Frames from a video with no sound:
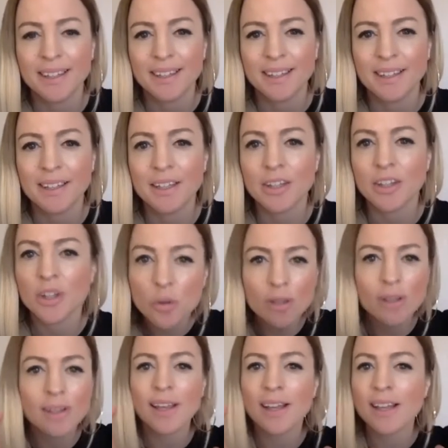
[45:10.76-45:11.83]
You
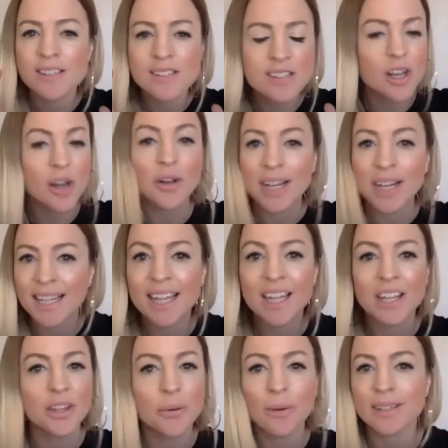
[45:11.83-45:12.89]
know, it's so clear
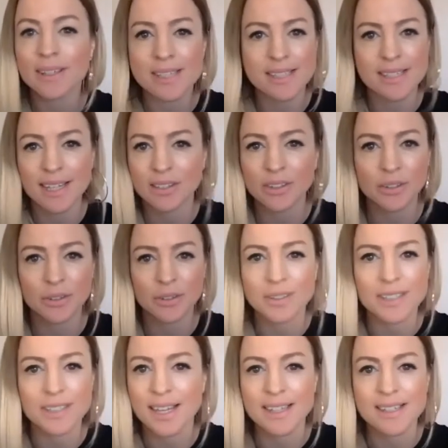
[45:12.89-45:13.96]
you understand your
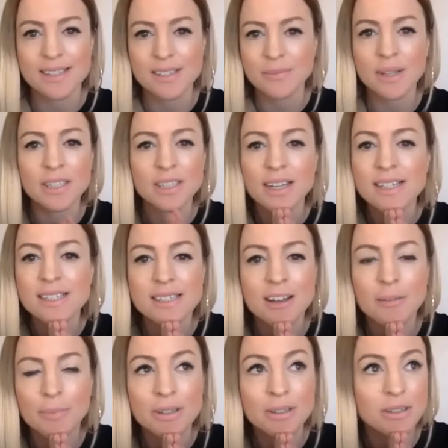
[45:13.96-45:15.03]
context. Jason and I
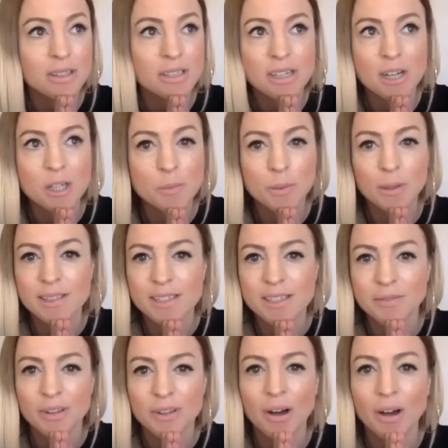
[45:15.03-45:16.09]
have been doing church planting
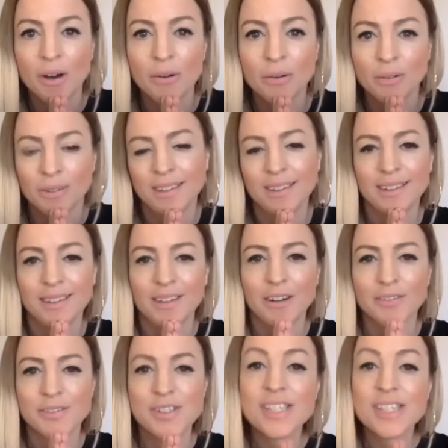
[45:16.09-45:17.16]
for the whole
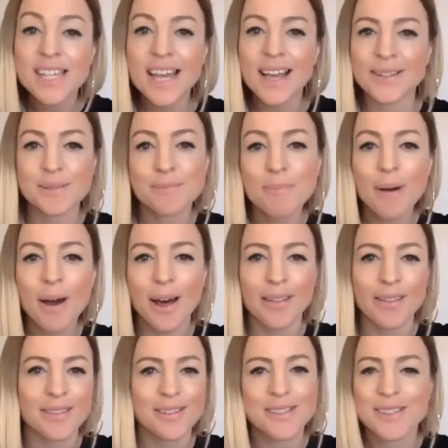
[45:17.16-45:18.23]
of 6
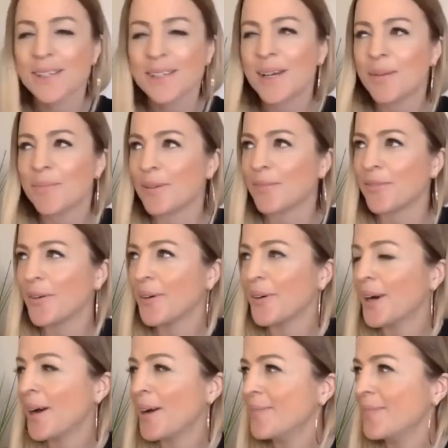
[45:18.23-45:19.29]
months
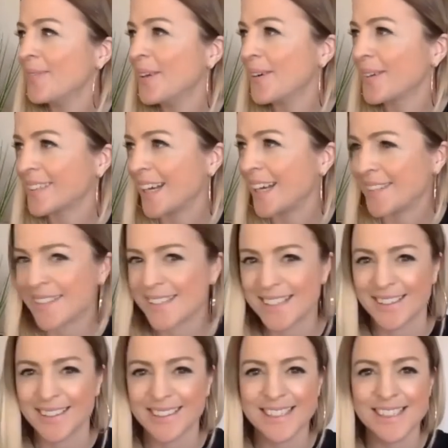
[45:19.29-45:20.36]
before lockdown
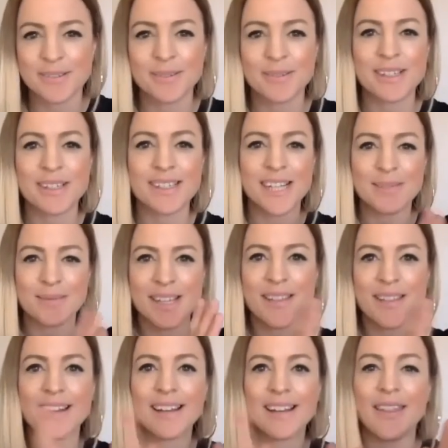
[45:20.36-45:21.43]
started. So 6 months
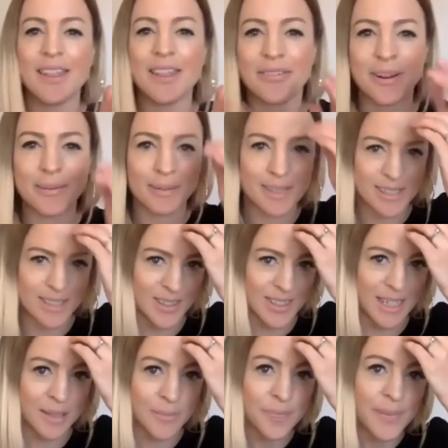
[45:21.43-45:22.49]
and then 3 months
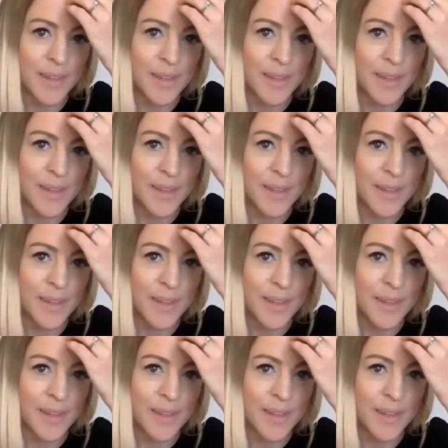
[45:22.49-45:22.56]
lockdown.